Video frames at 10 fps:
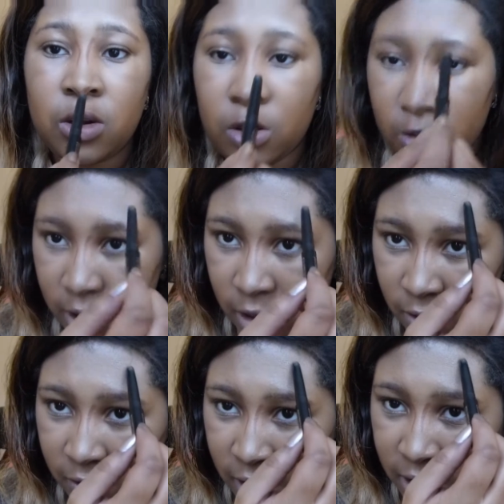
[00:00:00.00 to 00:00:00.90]

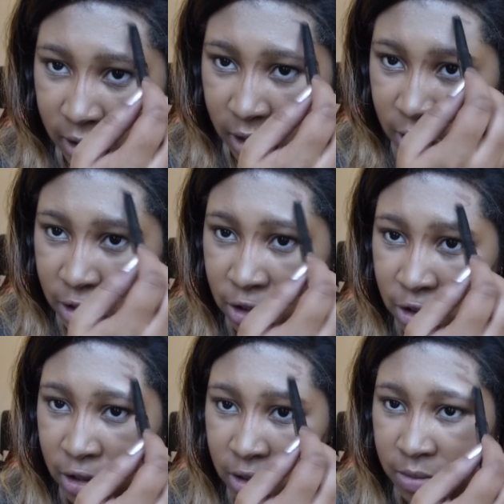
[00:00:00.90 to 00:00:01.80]
although I've heard that I
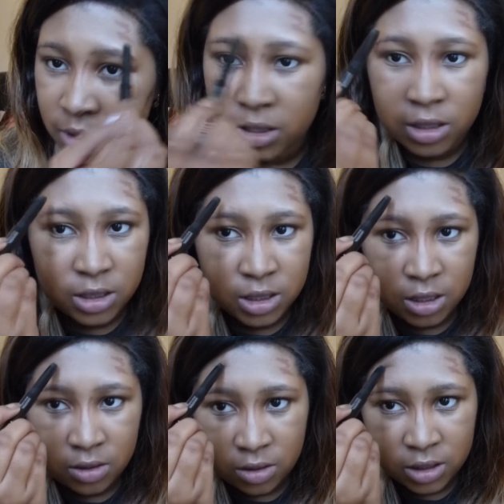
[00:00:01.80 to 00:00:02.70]
should, because
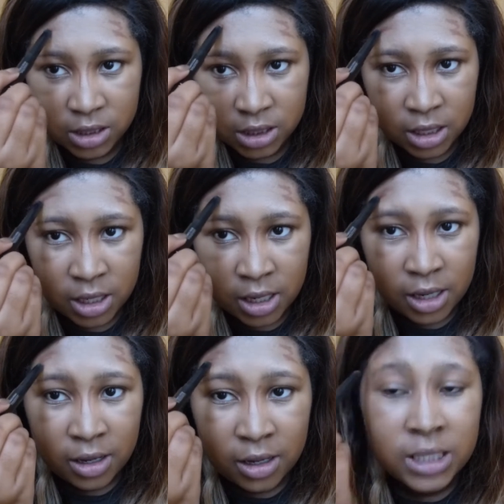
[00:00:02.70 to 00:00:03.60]
it looks
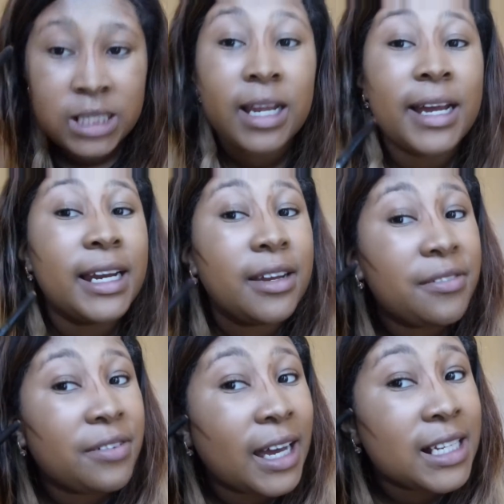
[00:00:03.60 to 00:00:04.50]
slightly
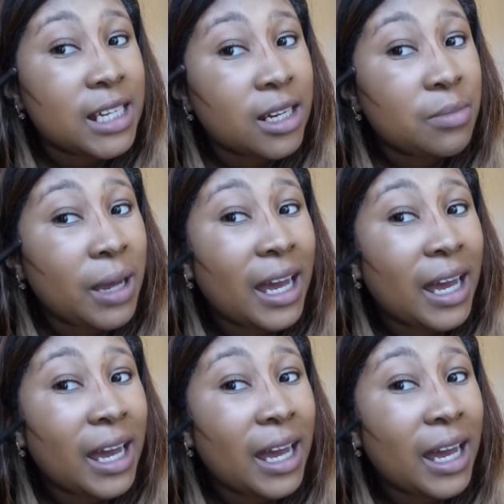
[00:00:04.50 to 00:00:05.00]
flat and